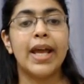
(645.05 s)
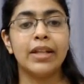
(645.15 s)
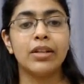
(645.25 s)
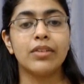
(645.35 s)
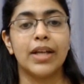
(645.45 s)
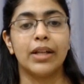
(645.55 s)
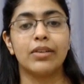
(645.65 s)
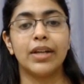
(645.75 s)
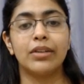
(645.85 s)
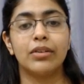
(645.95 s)
in the
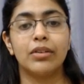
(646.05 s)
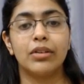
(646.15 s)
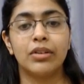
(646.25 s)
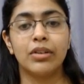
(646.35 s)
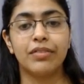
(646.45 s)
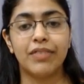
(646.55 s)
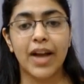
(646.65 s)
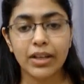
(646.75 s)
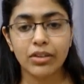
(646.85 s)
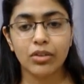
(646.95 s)
sense that the
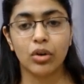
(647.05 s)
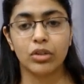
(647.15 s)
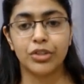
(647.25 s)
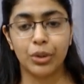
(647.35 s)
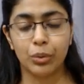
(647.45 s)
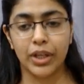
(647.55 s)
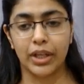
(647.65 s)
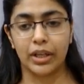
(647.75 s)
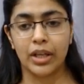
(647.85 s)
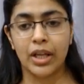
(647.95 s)
facts
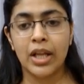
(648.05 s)
constituting